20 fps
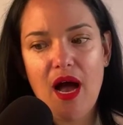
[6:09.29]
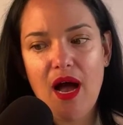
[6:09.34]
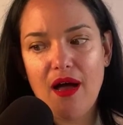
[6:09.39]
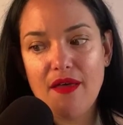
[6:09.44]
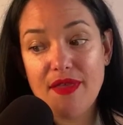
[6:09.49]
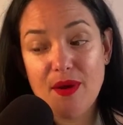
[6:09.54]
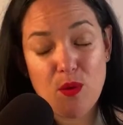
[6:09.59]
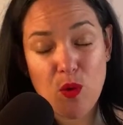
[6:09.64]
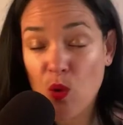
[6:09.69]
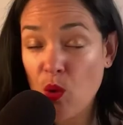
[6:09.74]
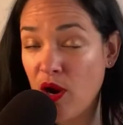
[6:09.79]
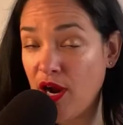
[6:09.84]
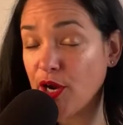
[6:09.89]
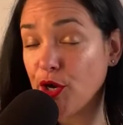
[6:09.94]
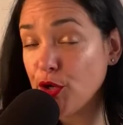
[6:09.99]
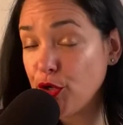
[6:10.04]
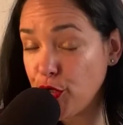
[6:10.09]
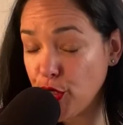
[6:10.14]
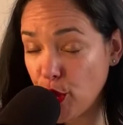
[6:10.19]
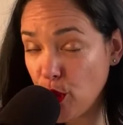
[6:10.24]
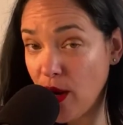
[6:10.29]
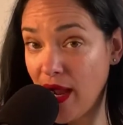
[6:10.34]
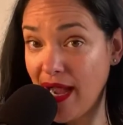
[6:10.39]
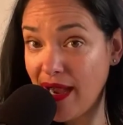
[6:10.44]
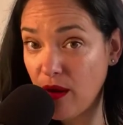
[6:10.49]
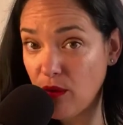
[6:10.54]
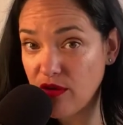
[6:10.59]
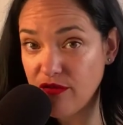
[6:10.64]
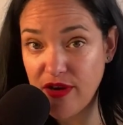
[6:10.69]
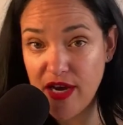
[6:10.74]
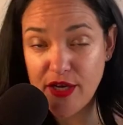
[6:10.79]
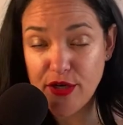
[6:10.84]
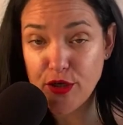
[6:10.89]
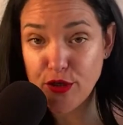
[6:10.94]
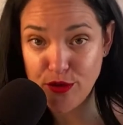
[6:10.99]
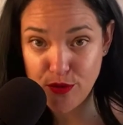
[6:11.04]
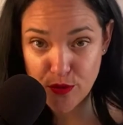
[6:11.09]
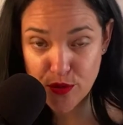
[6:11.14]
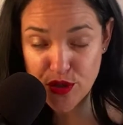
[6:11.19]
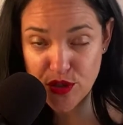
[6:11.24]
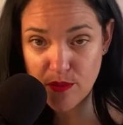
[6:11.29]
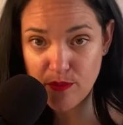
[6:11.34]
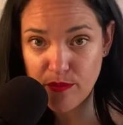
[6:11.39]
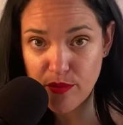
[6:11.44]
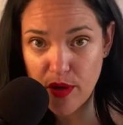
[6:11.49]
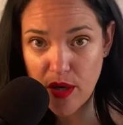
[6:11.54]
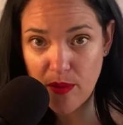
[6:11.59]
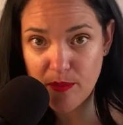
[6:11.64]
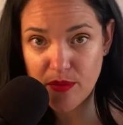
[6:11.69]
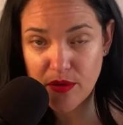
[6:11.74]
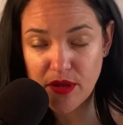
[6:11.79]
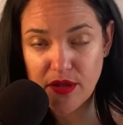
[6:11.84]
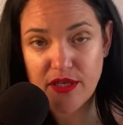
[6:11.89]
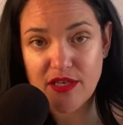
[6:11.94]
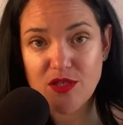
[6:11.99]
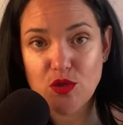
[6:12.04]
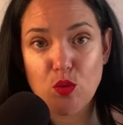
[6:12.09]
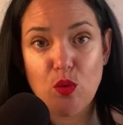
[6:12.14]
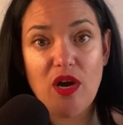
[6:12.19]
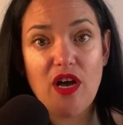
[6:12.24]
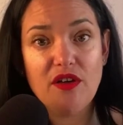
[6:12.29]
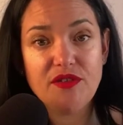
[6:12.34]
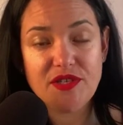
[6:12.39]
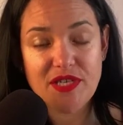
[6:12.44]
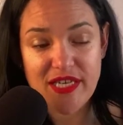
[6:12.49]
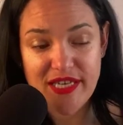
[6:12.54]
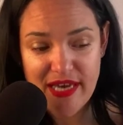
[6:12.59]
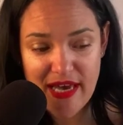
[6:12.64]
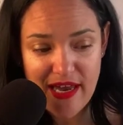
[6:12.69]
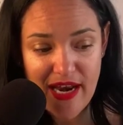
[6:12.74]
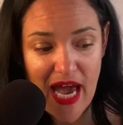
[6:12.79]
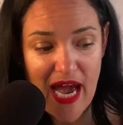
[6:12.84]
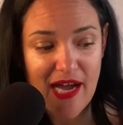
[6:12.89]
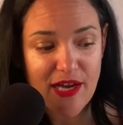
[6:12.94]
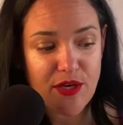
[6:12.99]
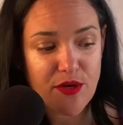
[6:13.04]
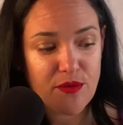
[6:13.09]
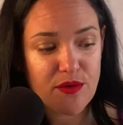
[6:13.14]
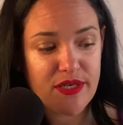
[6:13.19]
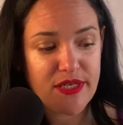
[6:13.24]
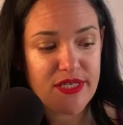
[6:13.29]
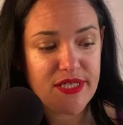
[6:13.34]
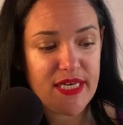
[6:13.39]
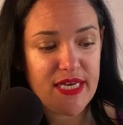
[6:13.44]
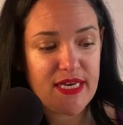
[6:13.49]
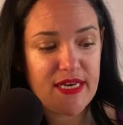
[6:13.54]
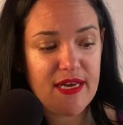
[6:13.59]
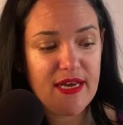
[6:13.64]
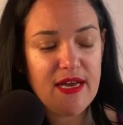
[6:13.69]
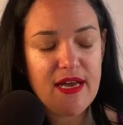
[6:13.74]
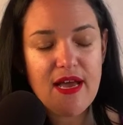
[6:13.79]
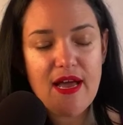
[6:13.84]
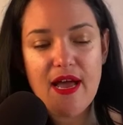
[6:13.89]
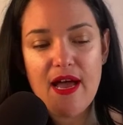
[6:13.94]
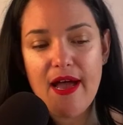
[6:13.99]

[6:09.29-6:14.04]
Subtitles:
They require know-how of how to use them properly as well to get accurate data.